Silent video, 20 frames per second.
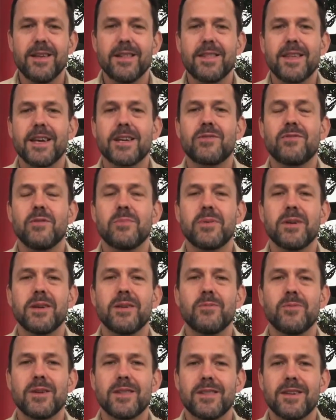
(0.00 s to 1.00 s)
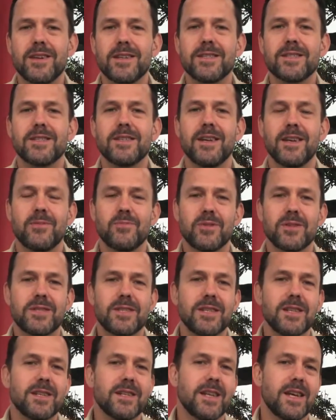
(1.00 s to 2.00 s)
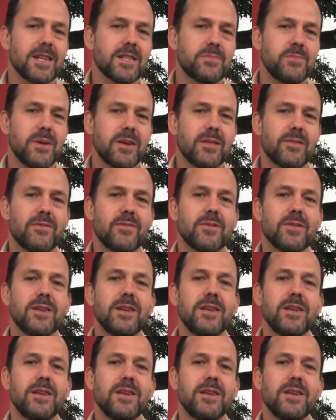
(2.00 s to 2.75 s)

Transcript: Thanks for being with us, and we'll see you next month for the